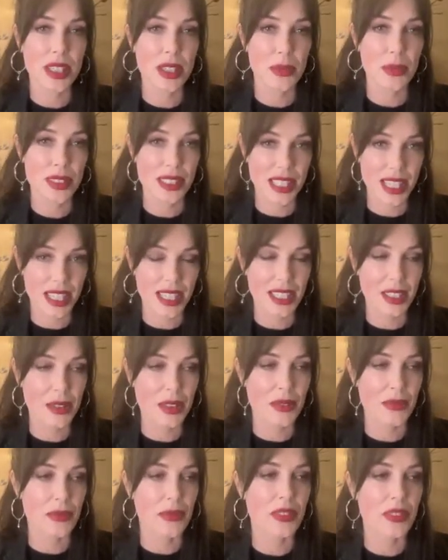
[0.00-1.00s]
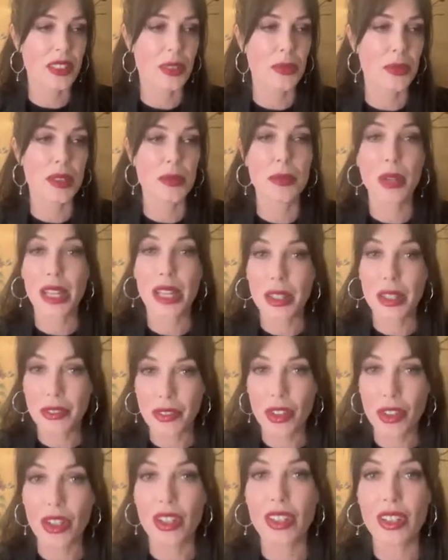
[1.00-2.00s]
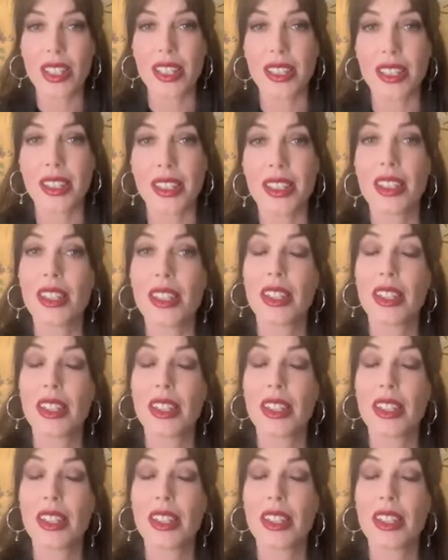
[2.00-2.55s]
I was getting. Some of the brain fog and